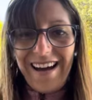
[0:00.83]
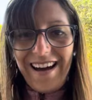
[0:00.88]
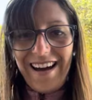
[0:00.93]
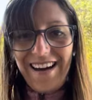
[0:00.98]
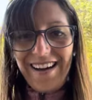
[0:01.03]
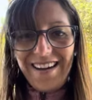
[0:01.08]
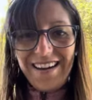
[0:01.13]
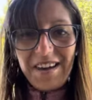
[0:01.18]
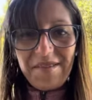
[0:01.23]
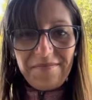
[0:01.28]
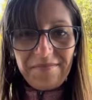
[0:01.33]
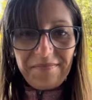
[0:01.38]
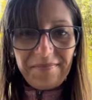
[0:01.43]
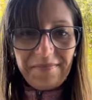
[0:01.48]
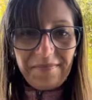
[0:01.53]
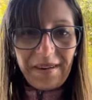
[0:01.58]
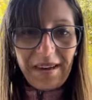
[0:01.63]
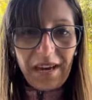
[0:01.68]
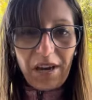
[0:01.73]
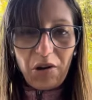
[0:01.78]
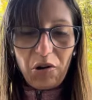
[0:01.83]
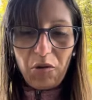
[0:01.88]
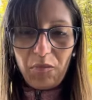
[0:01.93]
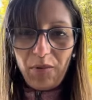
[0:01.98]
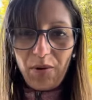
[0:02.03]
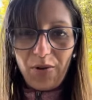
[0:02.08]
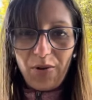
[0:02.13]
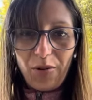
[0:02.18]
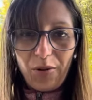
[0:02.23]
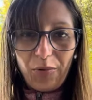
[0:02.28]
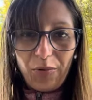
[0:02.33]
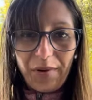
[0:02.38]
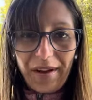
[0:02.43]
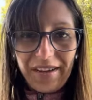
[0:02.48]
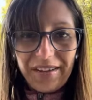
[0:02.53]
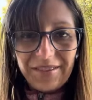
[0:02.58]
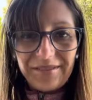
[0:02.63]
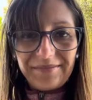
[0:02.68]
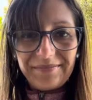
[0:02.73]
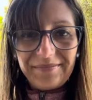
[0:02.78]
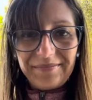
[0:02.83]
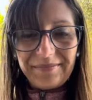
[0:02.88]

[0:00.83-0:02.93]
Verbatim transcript: Hi, I hope you're all well.